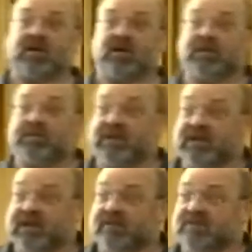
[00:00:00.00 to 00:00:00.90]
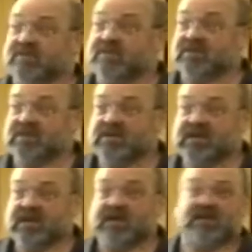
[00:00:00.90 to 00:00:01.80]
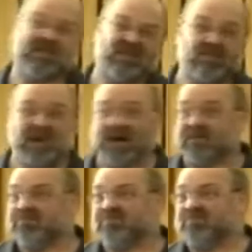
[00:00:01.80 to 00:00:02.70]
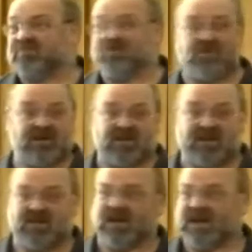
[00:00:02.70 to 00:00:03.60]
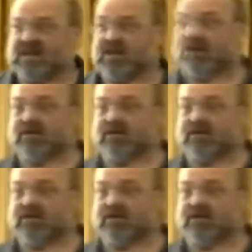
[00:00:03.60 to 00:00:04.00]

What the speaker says: the PDFs. It's about 3,000 lines long.